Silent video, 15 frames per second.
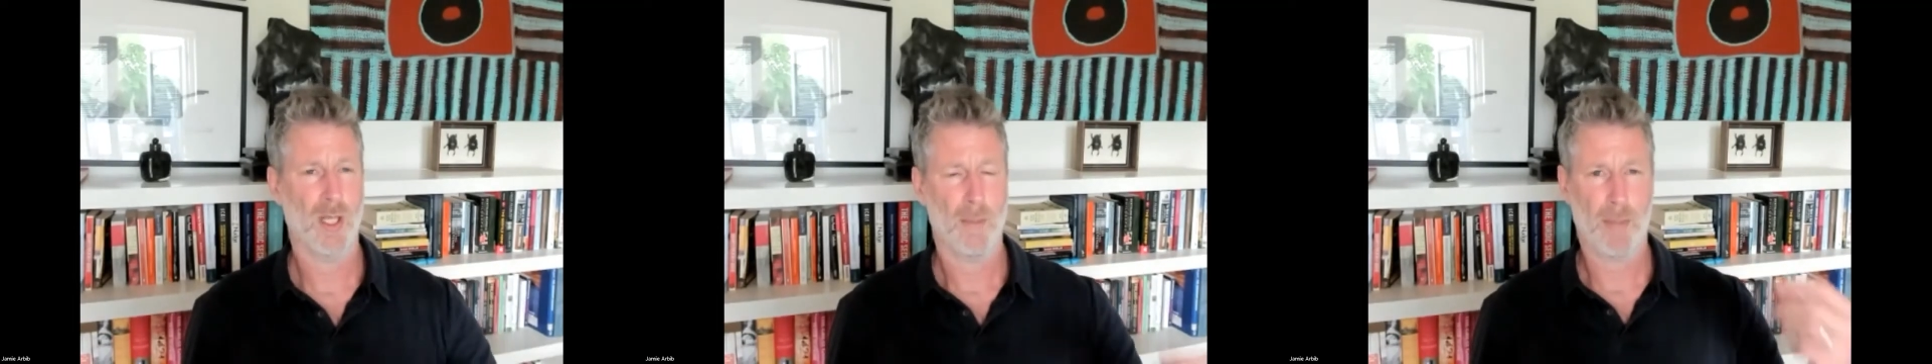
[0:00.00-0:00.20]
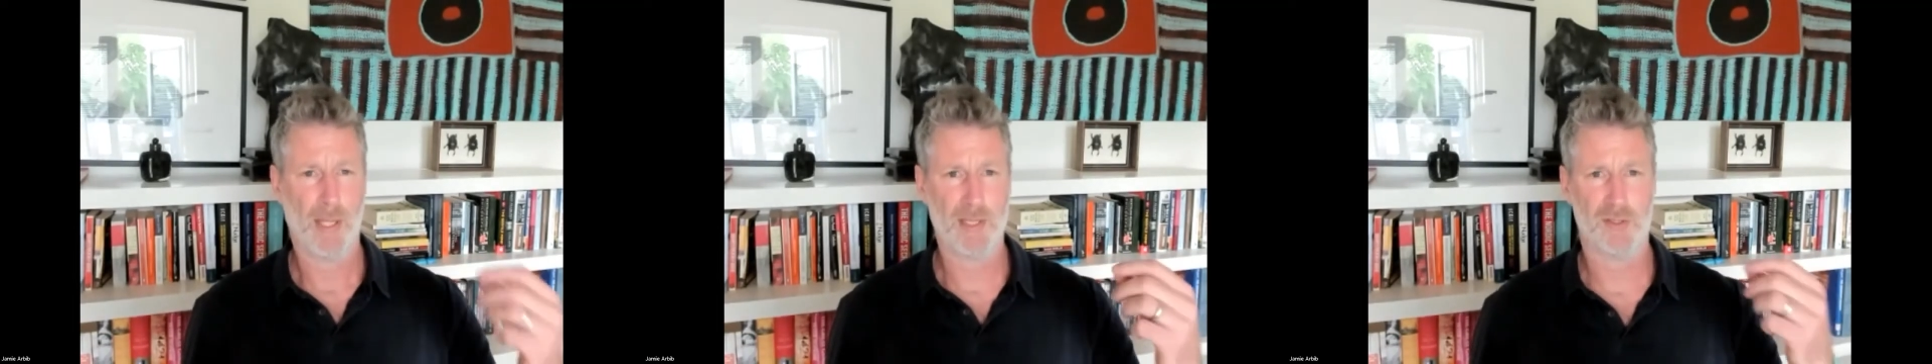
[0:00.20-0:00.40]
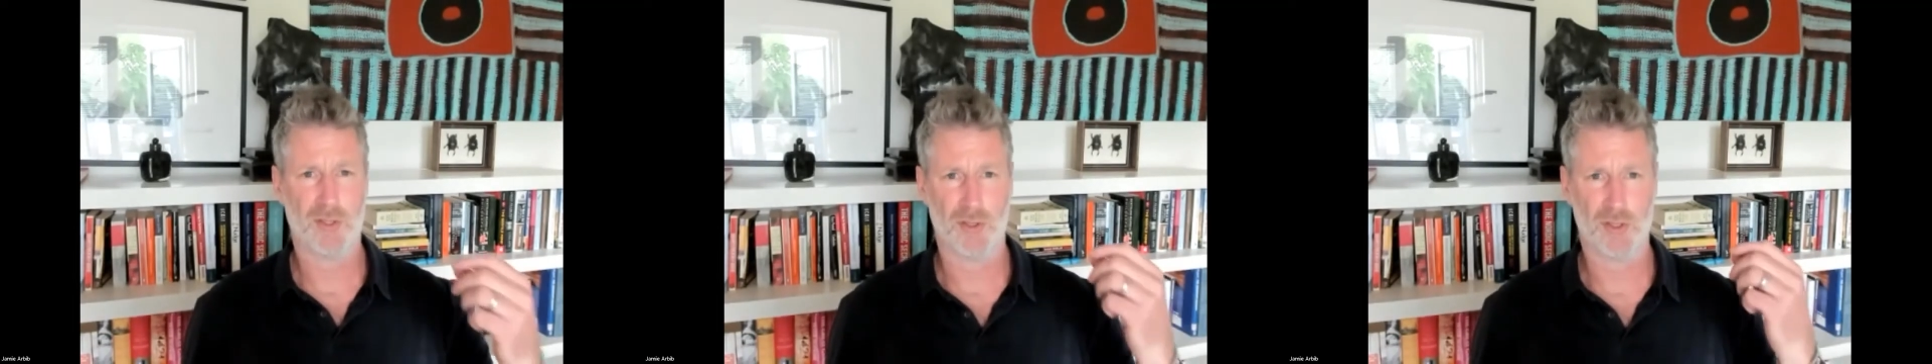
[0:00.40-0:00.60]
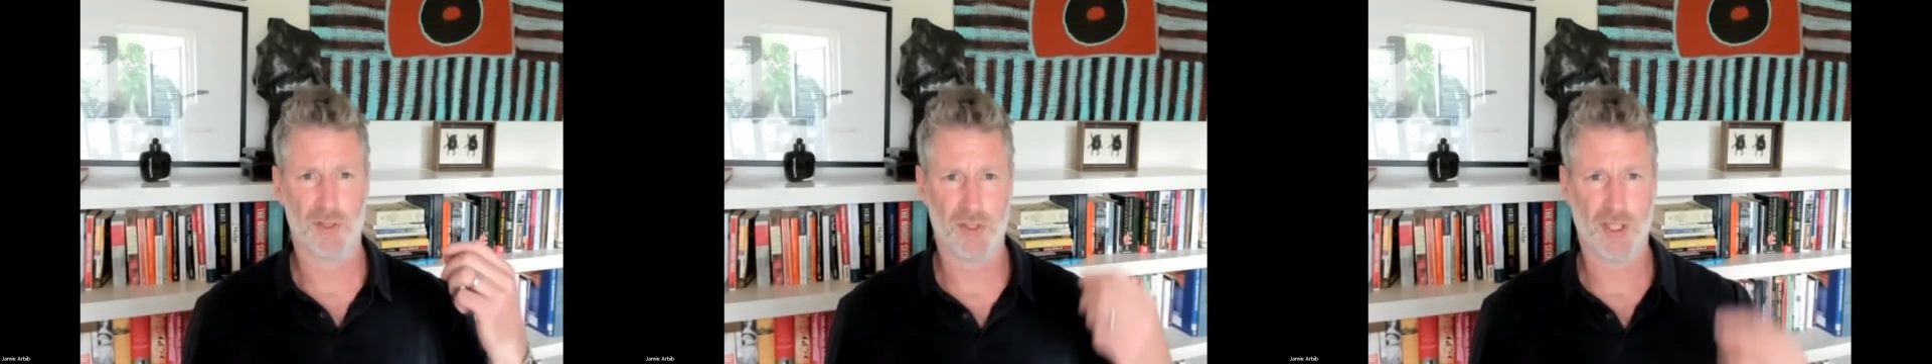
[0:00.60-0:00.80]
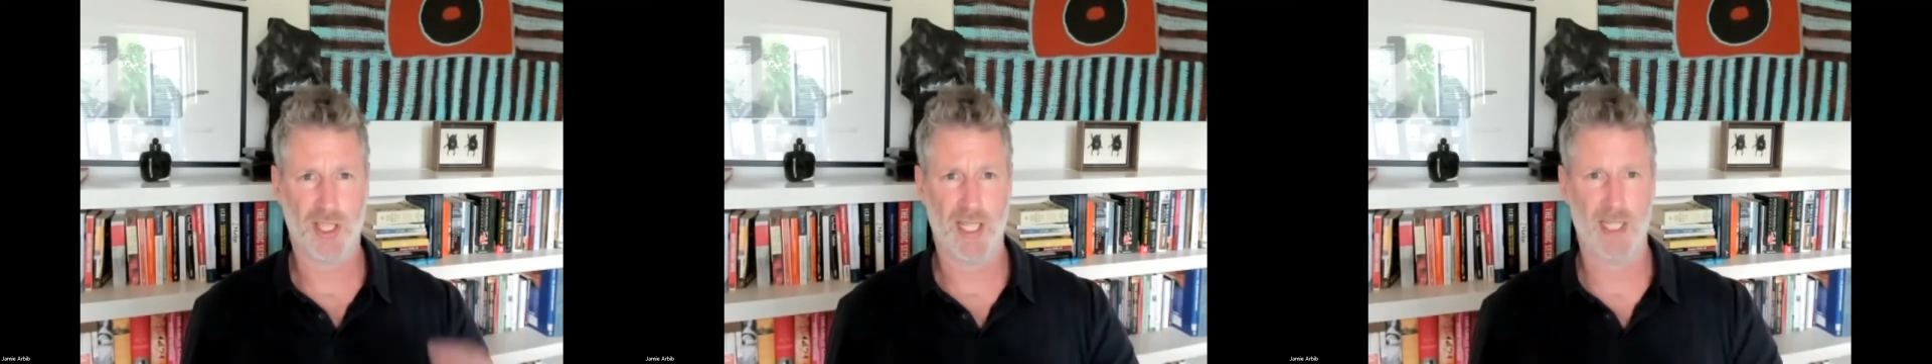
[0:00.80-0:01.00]
based on
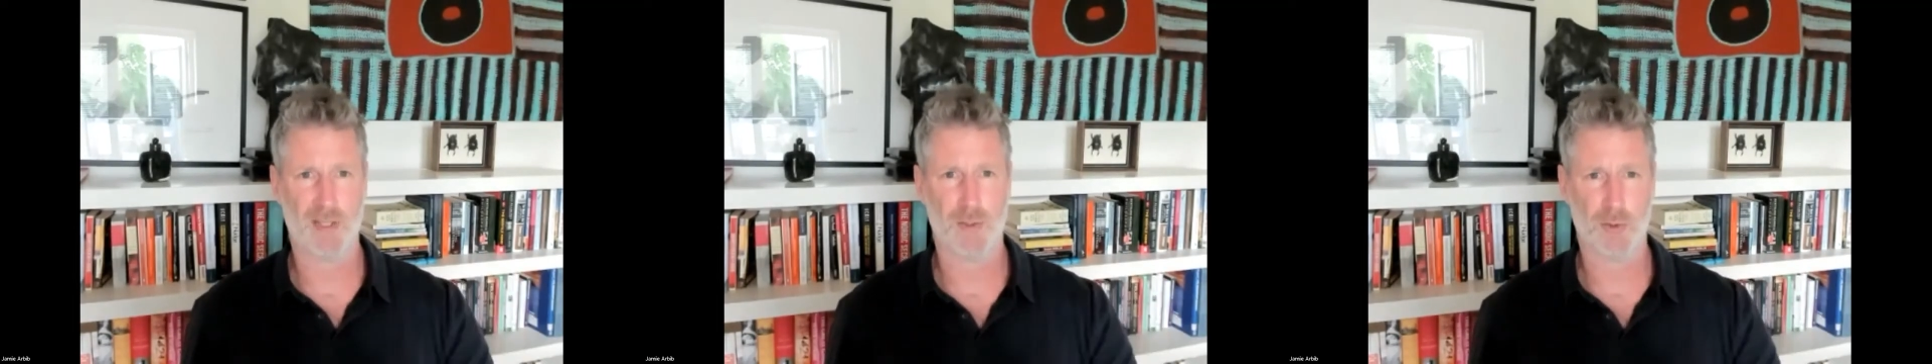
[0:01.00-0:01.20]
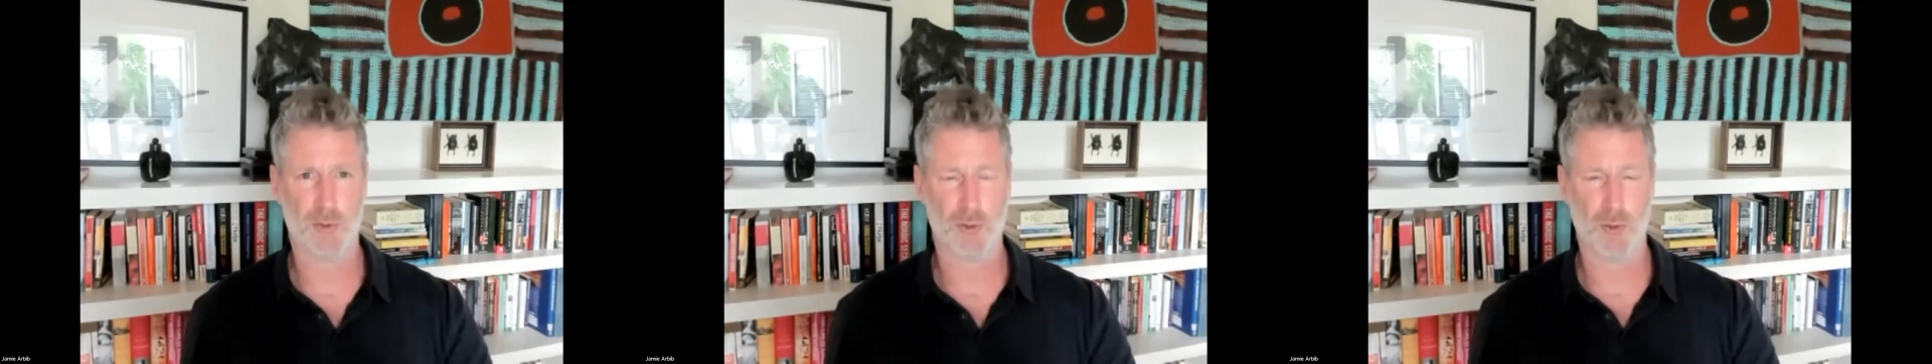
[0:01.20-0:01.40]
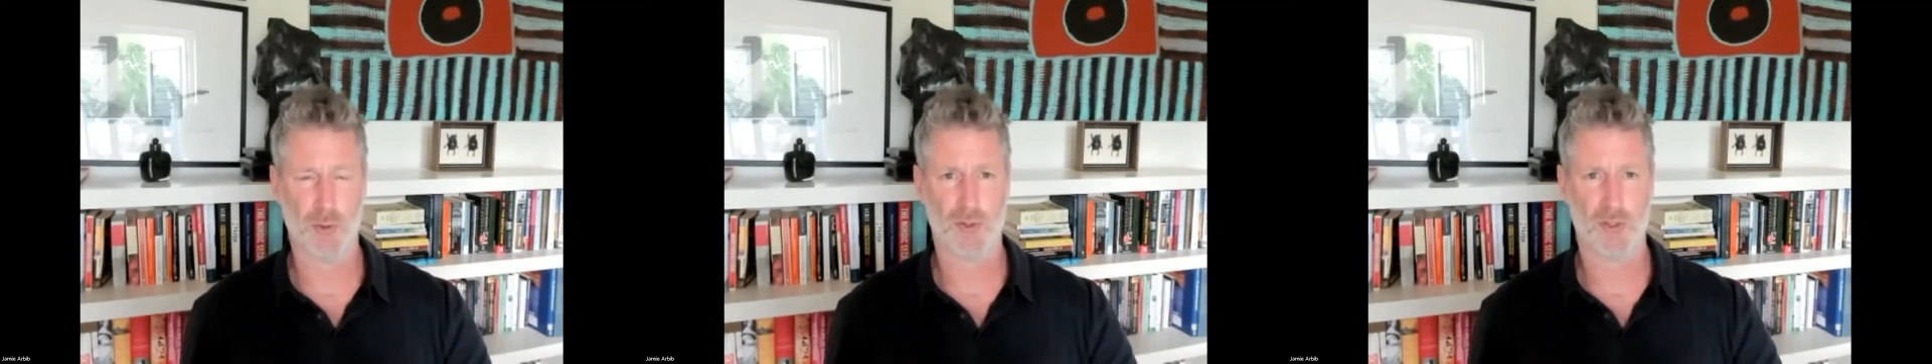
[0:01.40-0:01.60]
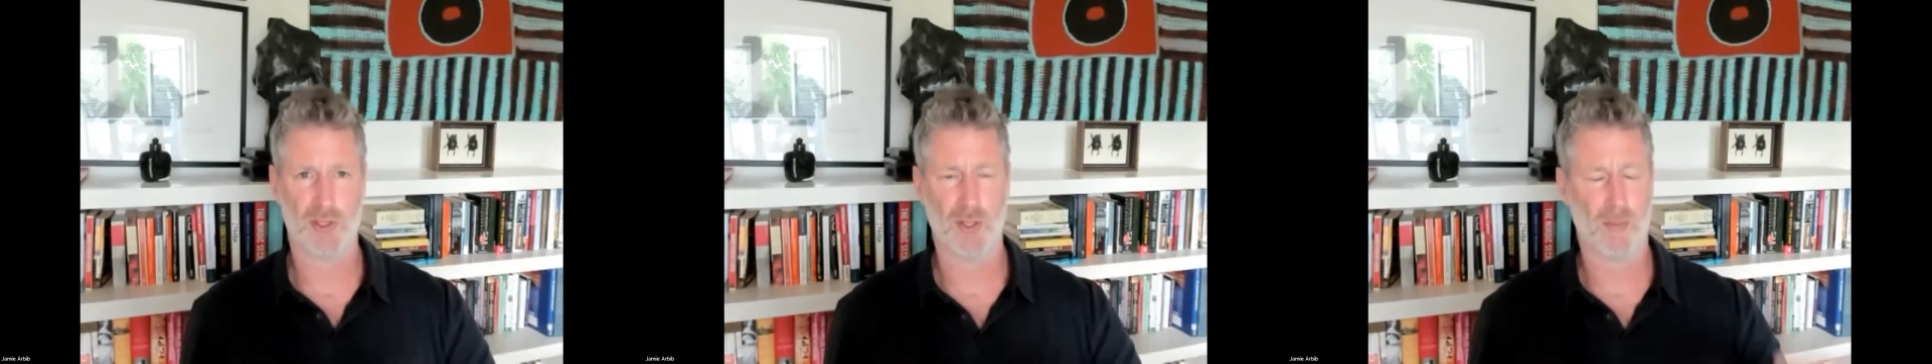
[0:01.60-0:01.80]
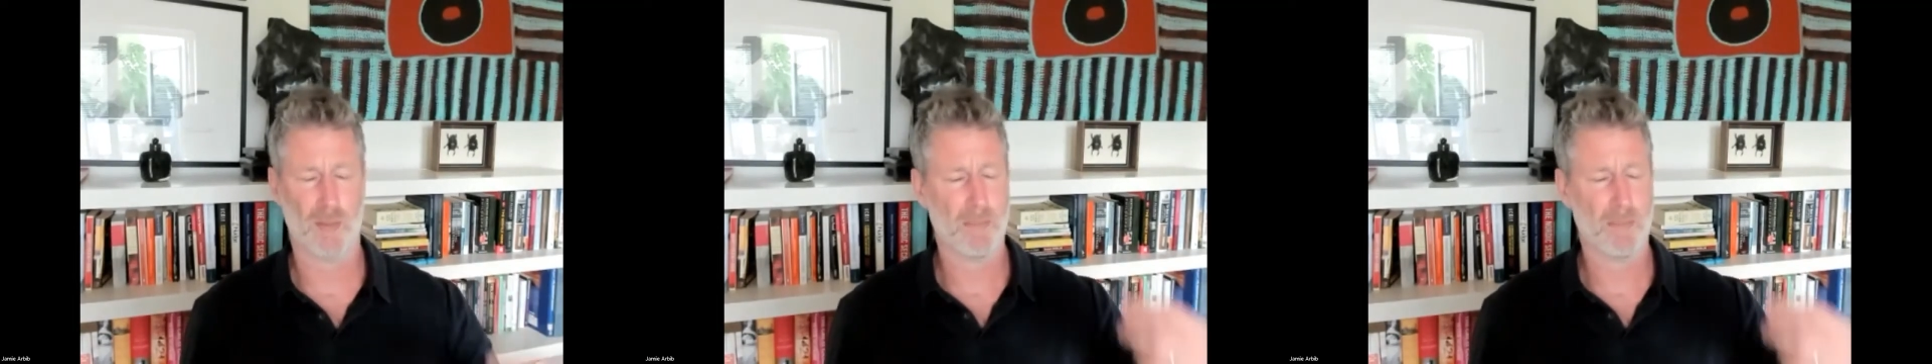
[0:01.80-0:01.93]
scarce resources,